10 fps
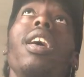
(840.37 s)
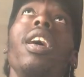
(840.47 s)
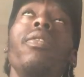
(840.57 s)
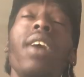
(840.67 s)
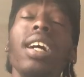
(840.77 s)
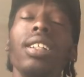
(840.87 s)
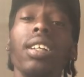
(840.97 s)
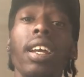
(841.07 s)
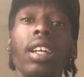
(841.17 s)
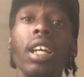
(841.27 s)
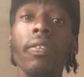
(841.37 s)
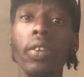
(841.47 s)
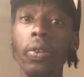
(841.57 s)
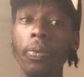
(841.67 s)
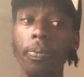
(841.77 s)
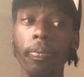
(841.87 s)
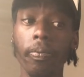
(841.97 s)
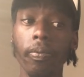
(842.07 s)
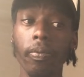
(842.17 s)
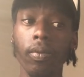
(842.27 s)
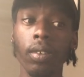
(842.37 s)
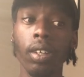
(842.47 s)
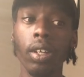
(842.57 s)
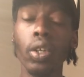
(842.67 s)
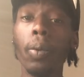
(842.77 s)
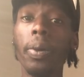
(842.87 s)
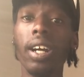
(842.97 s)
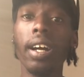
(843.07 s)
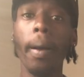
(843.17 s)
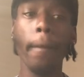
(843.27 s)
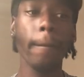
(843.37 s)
advice that they give you, you'll pick up.